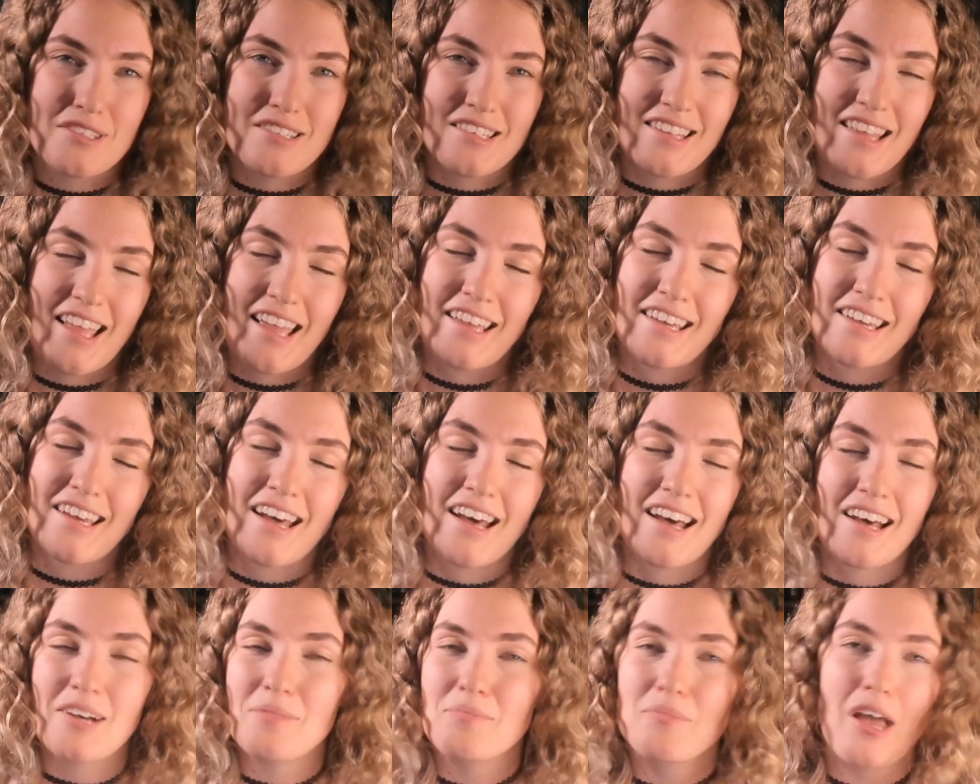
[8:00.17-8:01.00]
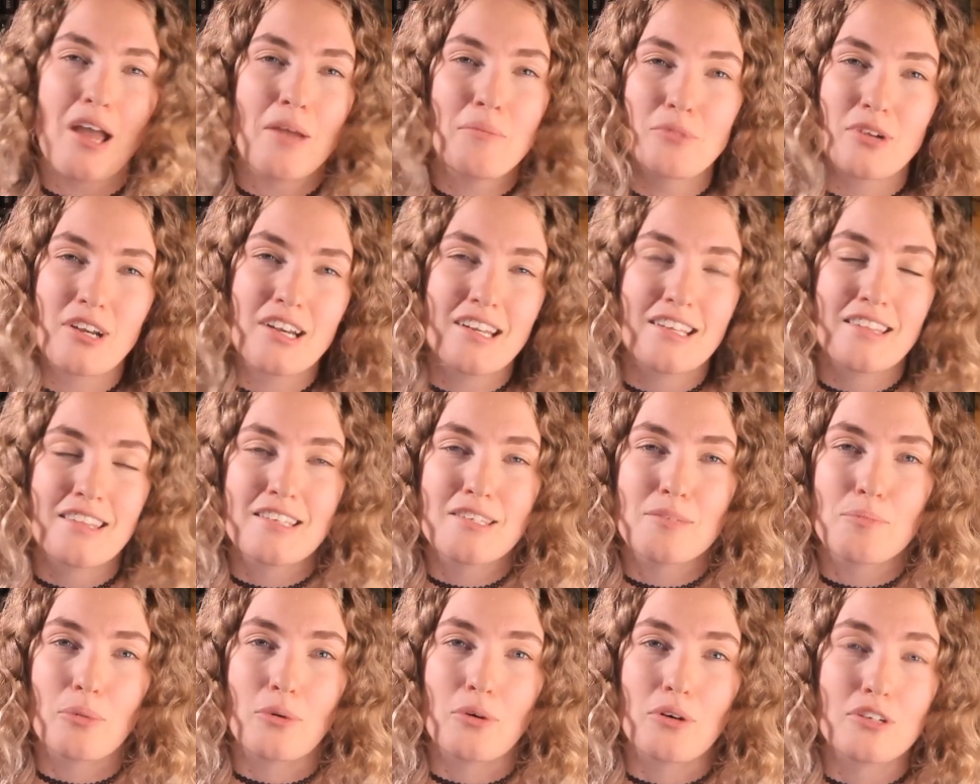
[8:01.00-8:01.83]
Delanka. I'm reading
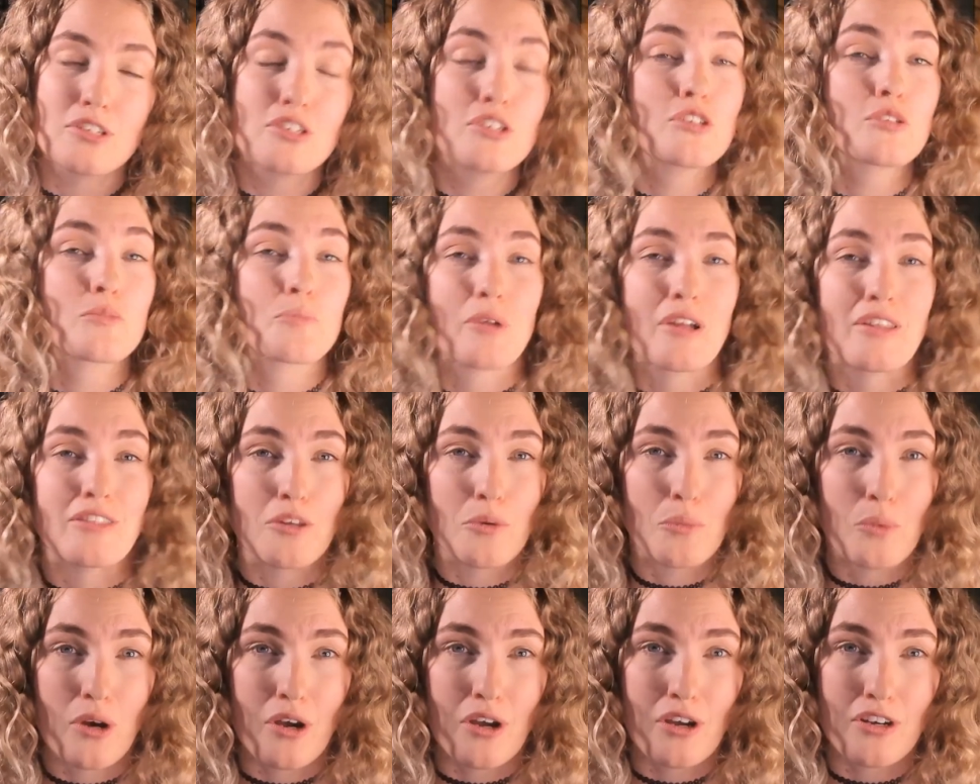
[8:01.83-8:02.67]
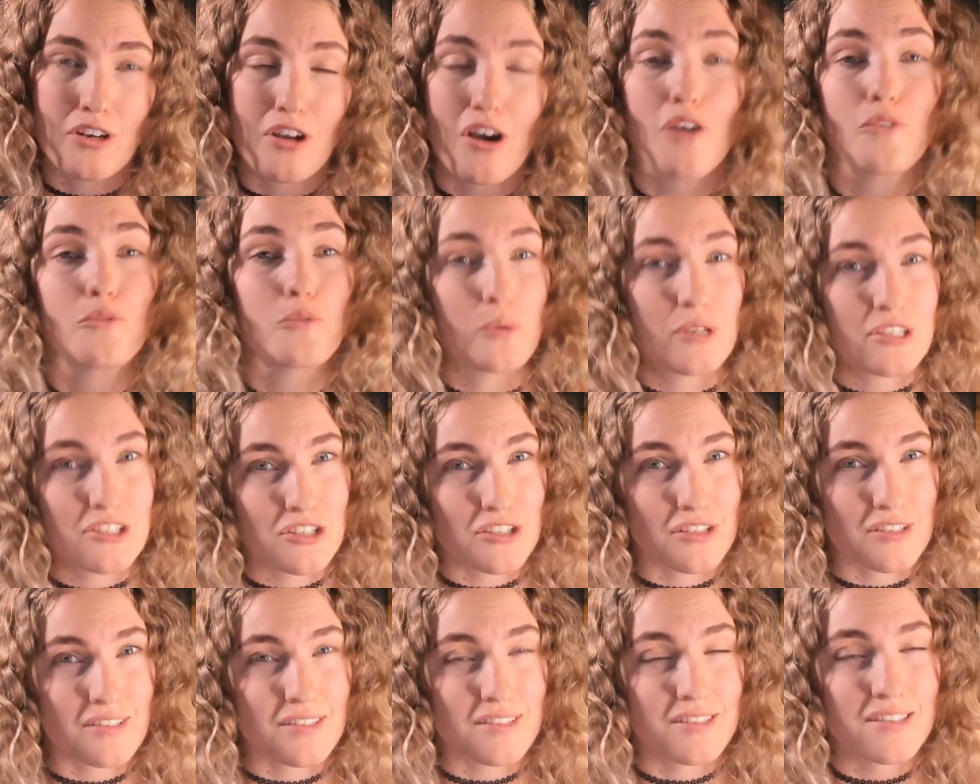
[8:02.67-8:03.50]
this book to spread the word of
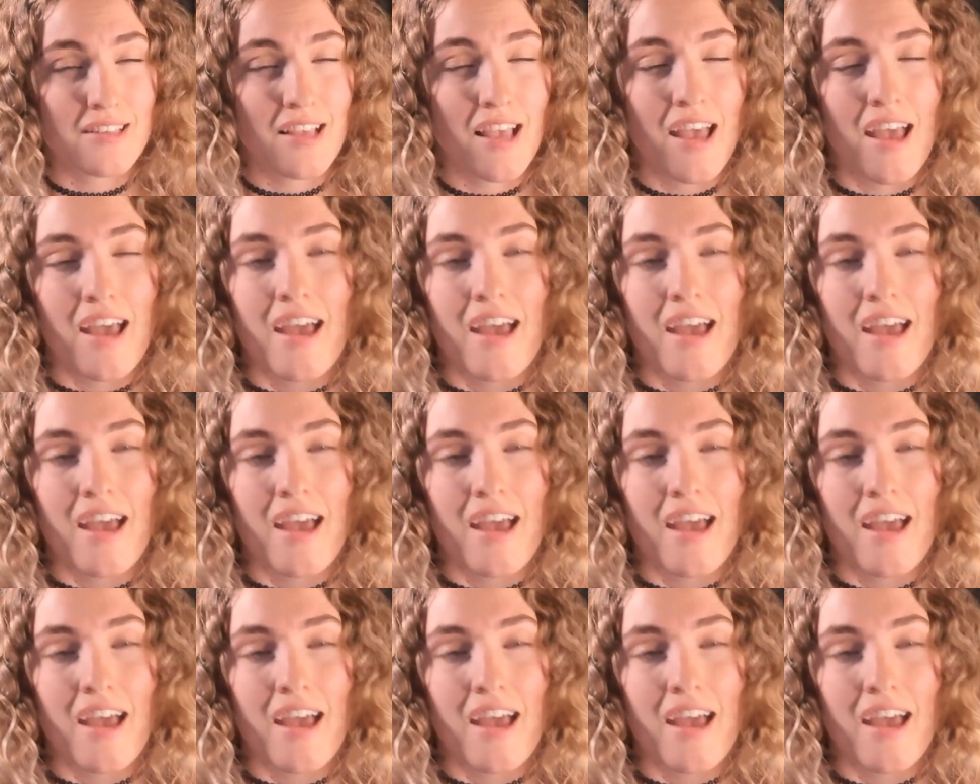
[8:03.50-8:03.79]
witches.